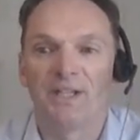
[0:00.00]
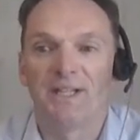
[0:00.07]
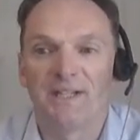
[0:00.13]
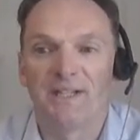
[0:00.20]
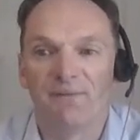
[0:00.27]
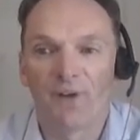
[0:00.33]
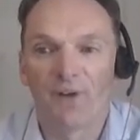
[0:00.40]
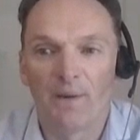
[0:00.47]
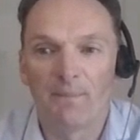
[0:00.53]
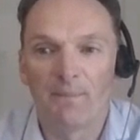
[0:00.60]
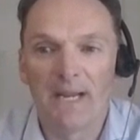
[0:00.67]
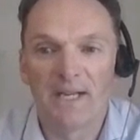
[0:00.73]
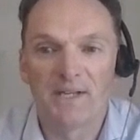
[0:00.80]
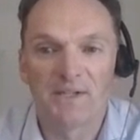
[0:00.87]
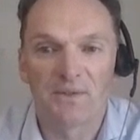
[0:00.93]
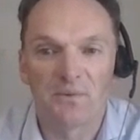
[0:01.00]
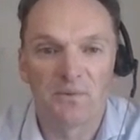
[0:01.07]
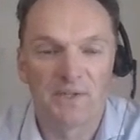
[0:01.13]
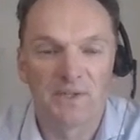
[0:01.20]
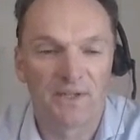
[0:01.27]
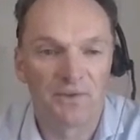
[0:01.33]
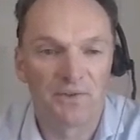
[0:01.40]
is environmental,
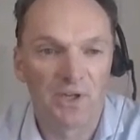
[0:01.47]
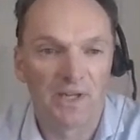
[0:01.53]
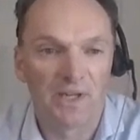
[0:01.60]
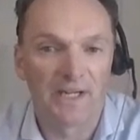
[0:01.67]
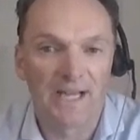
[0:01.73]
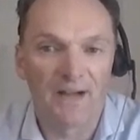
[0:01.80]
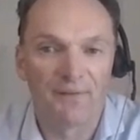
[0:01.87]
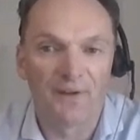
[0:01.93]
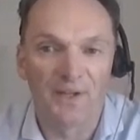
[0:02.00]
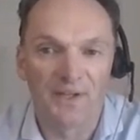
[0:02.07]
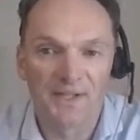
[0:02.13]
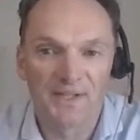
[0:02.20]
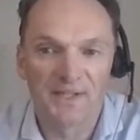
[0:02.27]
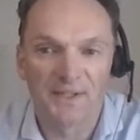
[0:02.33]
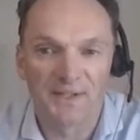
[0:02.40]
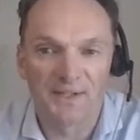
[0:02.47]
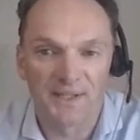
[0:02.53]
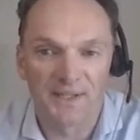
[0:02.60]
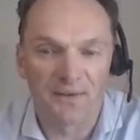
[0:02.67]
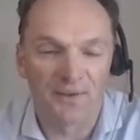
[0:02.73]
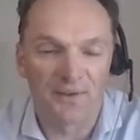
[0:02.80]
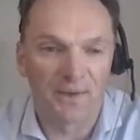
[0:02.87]
social and governance, as
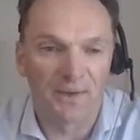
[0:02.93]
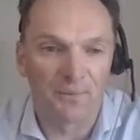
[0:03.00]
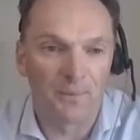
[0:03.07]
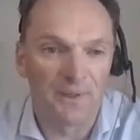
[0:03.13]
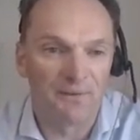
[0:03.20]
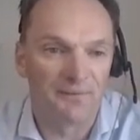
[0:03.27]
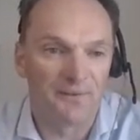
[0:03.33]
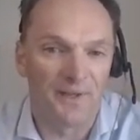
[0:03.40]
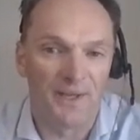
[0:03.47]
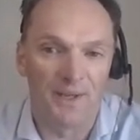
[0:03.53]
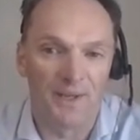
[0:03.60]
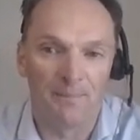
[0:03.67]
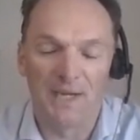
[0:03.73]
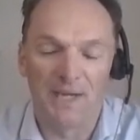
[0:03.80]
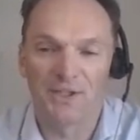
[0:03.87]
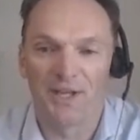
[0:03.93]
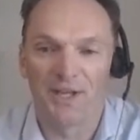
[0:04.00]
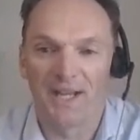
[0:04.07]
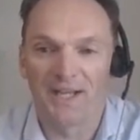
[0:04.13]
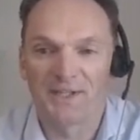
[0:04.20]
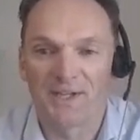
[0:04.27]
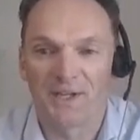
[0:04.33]
I don't think we've
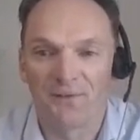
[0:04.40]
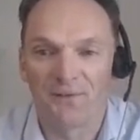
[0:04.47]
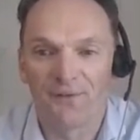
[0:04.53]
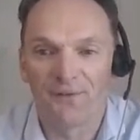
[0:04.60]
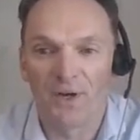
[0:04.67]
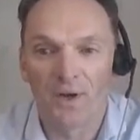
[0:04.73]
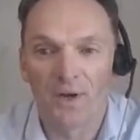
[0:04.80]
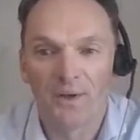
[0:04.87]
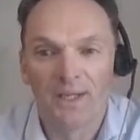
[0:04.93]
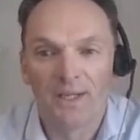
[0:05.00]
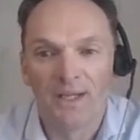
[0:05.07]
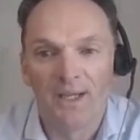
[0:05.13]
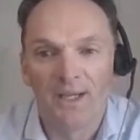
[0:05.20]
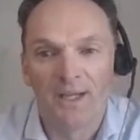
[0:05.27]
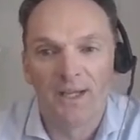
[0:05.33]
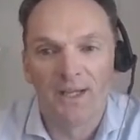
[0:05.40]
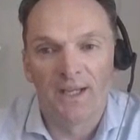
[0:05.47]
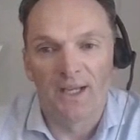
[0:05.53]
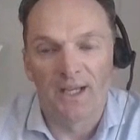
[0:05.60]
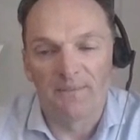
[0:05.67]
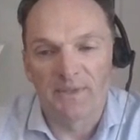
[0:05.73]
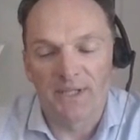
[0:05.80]
mentioned that so far.
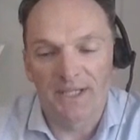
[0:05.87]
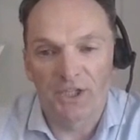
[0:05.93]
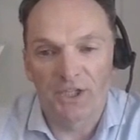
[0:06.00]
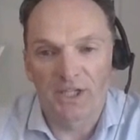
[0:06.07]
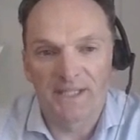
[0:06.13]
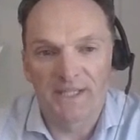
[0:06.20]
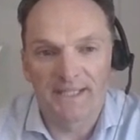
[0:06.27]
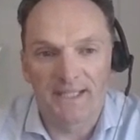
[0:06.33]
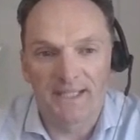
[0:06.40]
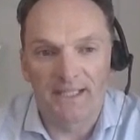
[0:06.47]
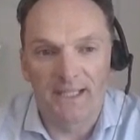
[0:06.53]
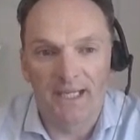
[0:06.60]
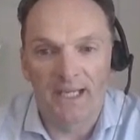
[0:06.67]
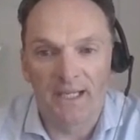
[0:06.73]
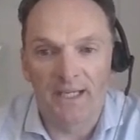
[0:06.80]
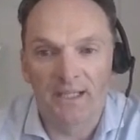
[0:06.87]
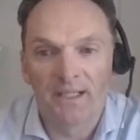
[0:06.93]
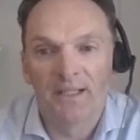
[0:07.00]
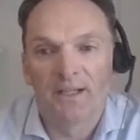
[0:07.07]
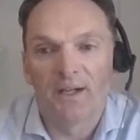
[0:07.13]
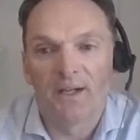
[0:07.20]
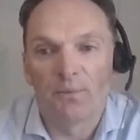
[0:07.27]
So as you can see here,
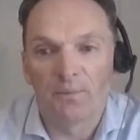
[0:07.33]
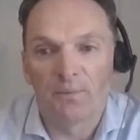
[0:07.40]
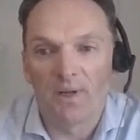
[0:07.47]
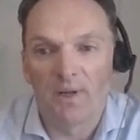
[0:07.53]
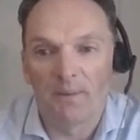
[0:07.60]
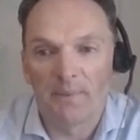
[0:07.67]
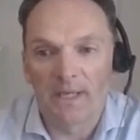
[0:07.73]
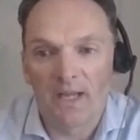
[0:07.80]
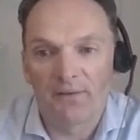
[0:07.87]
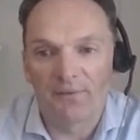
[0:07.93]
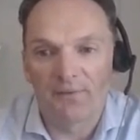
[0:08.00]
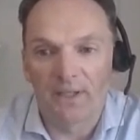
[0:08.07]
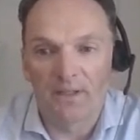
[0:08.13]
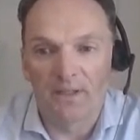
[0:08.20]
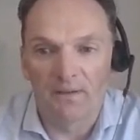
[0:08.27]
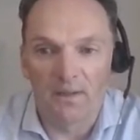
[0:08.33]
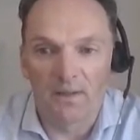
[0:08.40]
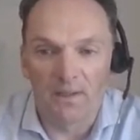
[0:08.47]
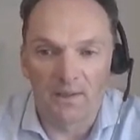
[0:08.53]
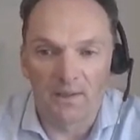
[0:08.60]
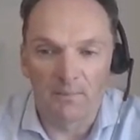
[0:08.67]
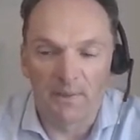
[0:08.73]
I'll be covering
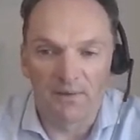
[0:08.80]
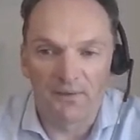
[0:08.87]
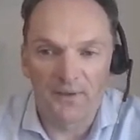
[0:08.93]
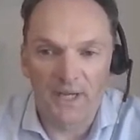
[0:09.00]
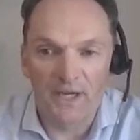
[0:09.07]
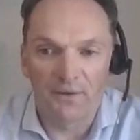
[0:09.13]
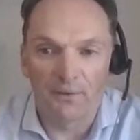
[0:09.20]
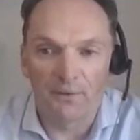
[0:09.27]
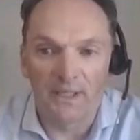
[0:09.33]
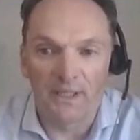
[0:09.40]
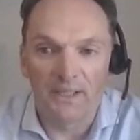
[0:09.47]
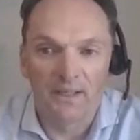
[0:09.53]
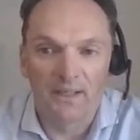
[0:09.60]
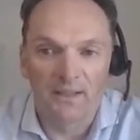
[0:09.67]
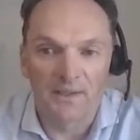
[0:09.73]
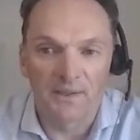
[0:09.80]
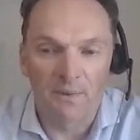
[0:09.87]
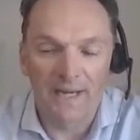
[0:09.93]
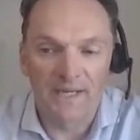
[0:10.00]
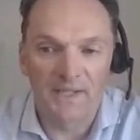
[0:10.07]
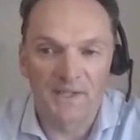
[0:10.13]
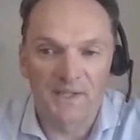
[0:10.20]
a little bit of theory as
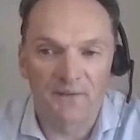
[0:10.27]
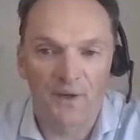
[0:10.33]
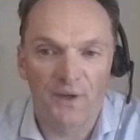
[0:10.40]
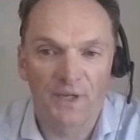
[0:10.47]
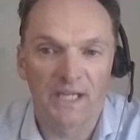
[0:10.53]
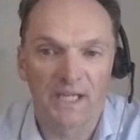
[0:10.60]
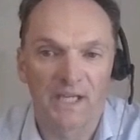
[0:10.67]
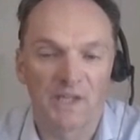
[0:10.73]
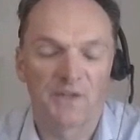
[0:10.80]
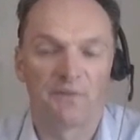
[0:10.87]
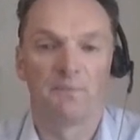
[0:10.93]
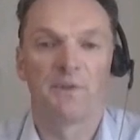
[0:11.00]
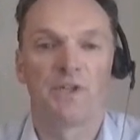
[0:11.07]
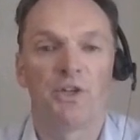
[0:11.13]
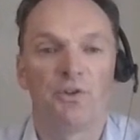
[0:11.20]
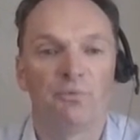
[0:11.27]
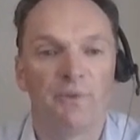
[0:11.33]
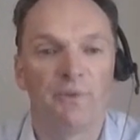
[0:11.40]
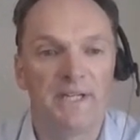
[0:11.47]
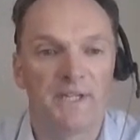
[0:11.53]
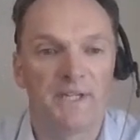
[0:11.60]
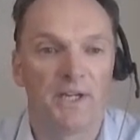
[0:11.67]
well as the findings from 2
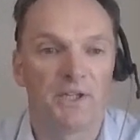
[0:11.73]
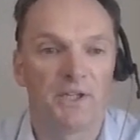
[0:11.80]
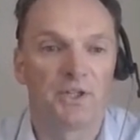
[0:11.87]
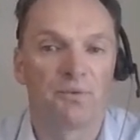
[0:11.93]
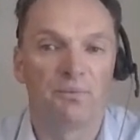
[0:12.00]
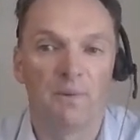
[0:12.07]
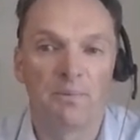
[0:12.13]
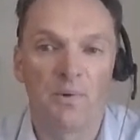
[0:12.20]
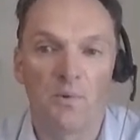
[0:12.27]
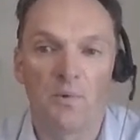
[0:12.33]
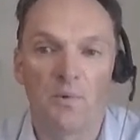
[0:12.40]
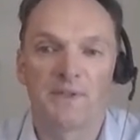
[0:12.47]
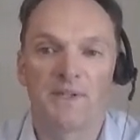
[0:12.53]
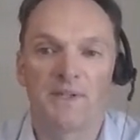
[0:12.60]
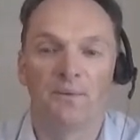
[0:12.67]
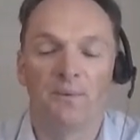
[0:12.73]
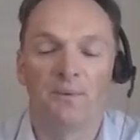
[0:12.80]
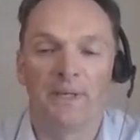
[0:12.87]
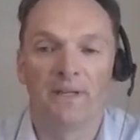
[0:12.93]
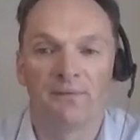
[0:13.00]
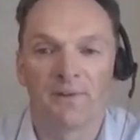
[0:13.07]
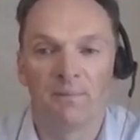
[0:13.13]
research reports that
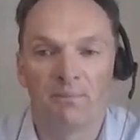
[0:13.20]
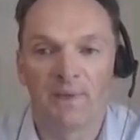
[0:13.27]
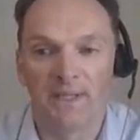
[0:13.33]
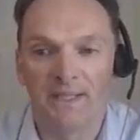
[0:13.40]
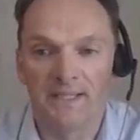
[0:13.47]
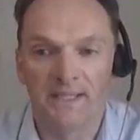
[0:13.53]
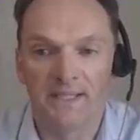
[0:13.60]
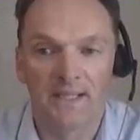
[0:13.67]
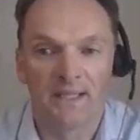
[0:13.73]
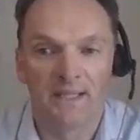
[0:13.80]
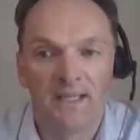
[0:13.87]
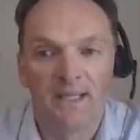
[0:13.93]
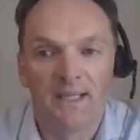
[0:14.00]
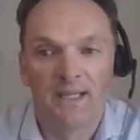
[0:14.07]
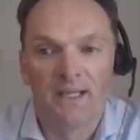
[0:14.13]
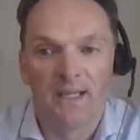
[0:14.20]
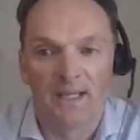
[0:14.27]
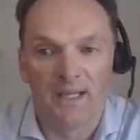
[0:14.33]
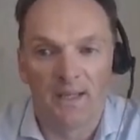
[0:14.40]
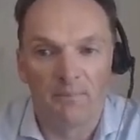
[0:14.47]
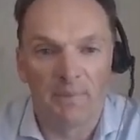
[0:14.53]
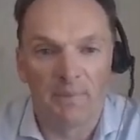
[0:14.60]
we have completed.
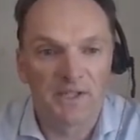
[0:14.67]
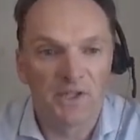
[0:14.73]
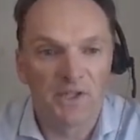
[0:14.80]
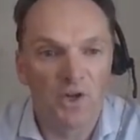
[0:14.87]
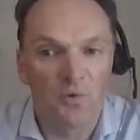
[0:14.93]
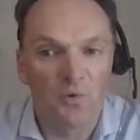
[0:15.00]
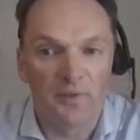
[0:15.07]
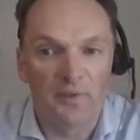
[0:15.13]
But it's not all